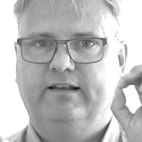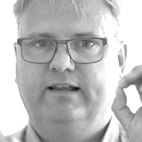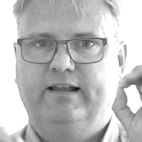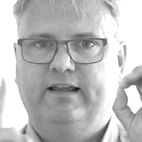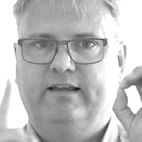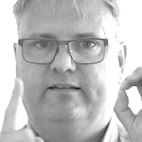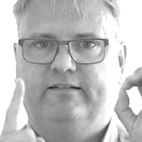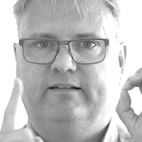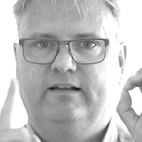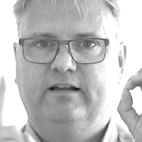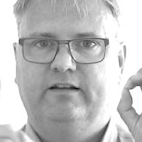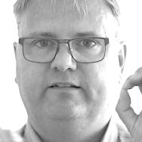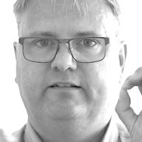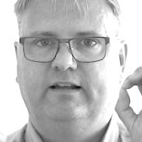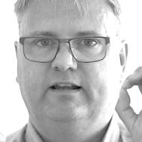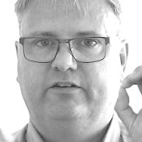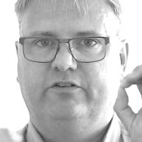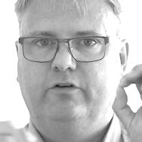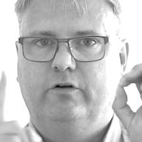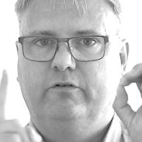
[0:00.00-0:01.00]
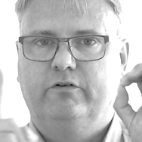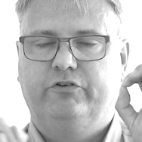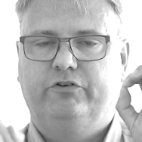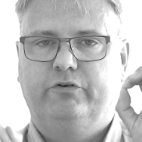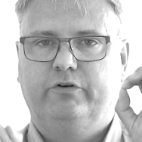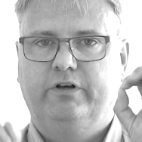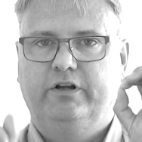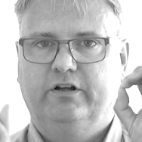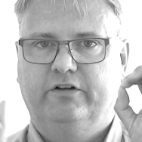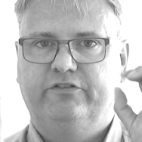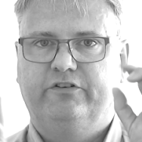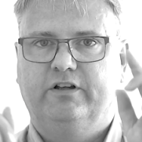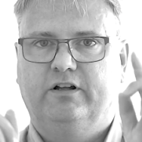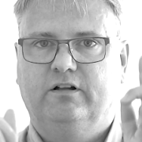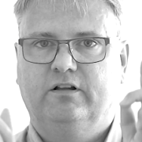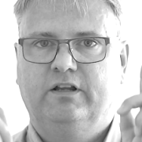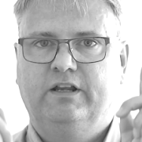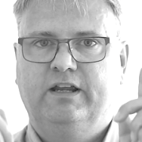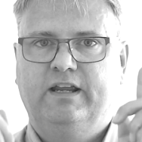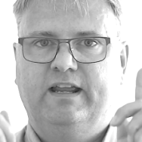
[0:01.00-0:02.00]
less overshooting
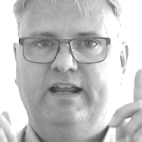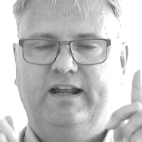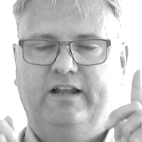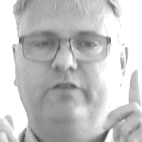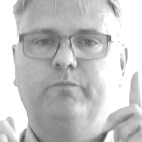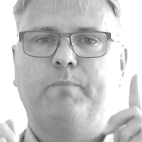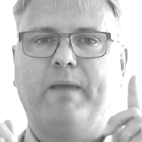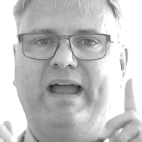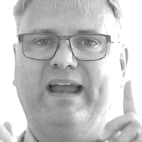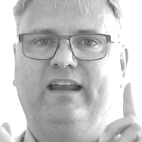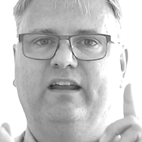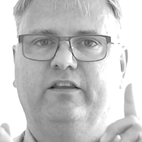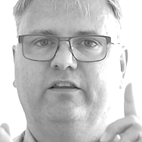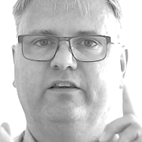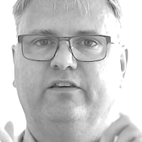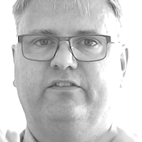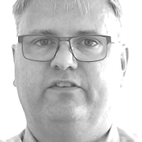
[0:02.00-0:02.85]
until it's back in the